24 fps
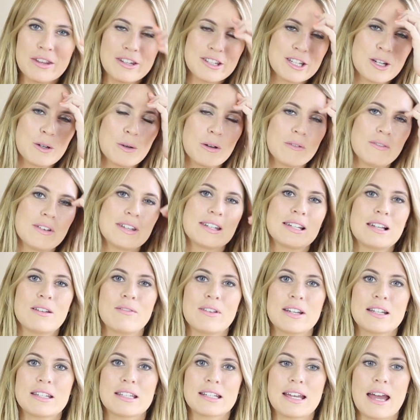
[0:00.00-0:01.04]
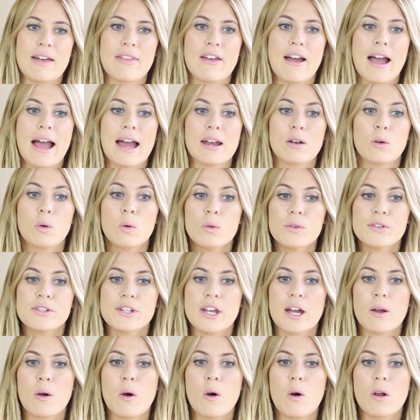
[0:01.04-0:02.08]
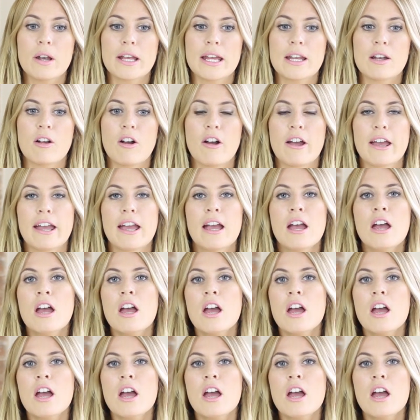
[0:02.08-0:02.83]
with two of us living together. And also Holly and I